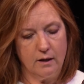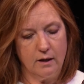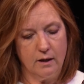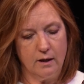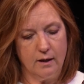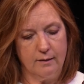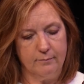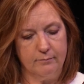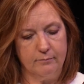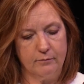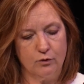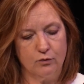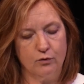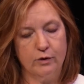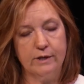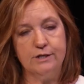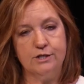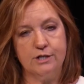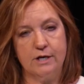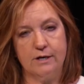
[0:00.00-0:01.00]

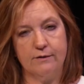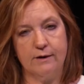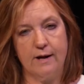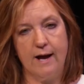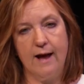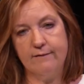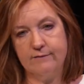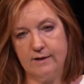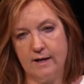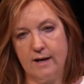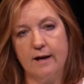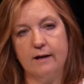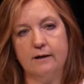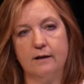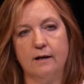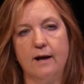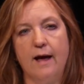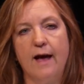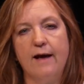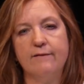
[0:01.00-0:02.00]

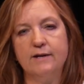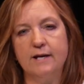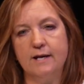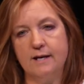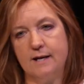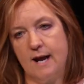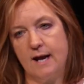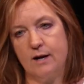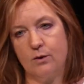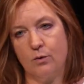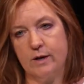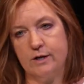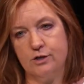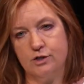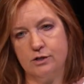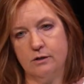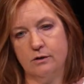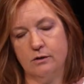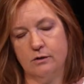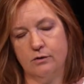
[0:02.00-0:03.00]
having
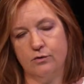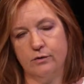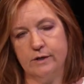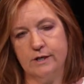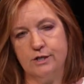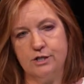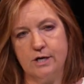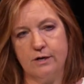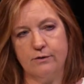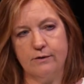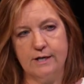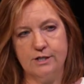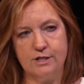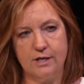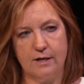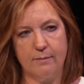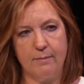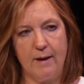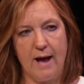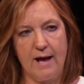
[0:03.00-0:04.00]
inadequate grid
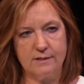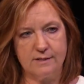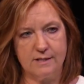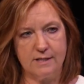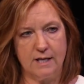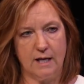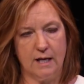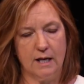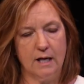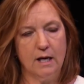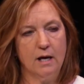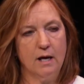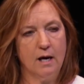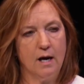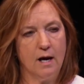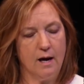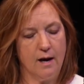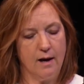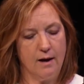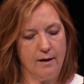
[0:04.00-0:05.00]
generation capacity
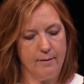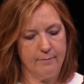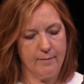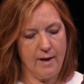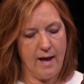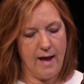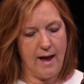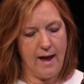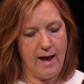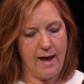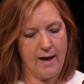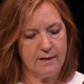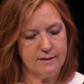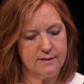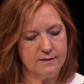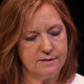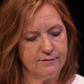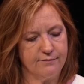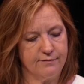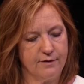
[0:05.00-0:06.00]

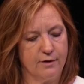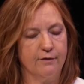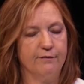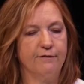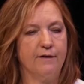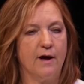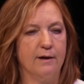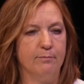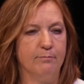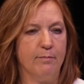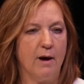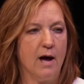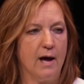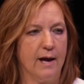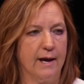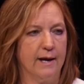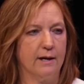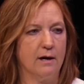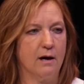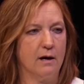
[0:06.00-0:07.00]
as verified
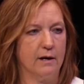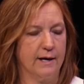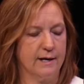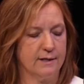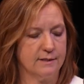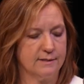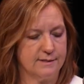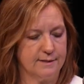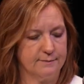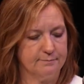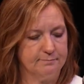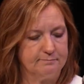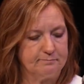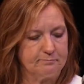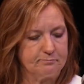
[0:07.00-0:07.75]
by Con Edison.